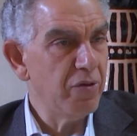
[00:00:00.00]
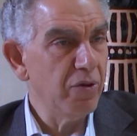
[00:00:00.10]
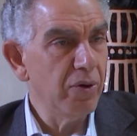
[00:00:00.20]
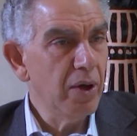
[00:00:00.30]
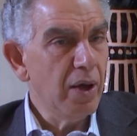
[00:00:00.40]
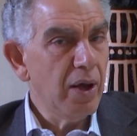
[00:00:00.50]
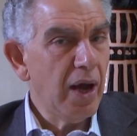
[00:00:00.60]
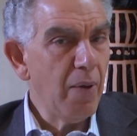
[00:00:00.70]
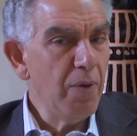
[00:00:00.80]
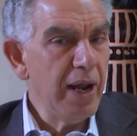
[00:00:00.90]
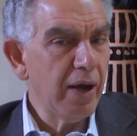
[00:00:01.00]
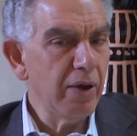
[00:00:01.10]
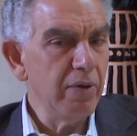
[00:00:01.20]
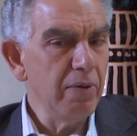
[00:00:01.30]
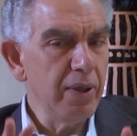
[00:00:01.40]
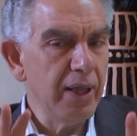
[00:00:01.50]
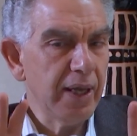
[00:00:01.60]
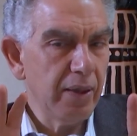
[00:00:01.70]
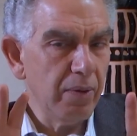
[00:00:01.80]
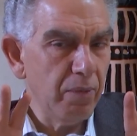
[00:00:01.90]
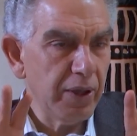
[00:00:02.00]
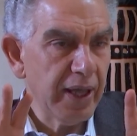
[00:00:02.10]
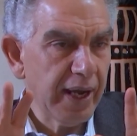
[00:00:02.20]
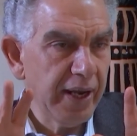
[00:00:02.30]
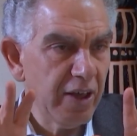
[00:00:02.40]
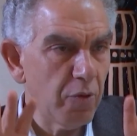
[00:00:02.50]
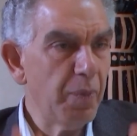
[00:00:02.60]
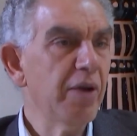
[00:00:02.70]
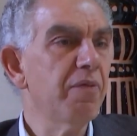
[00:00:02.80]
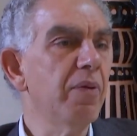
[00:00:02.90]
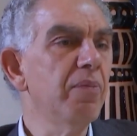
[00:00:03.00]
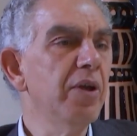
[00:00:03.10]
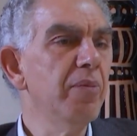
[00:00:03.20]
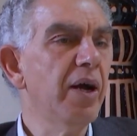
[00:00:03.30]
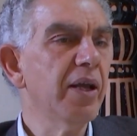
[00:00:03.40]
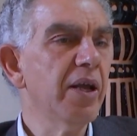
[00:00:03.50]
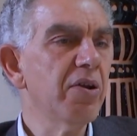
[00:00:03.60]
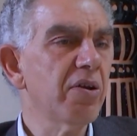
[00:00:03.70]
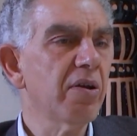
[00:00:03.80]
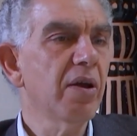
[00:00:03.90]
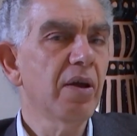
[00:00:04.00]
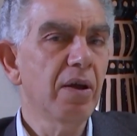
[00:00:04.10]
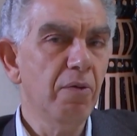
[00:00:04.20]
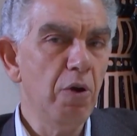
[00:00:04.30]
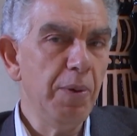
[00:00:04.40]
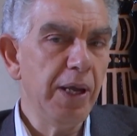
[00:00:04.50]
So I will argue that what I can expect from in Marrakesh will be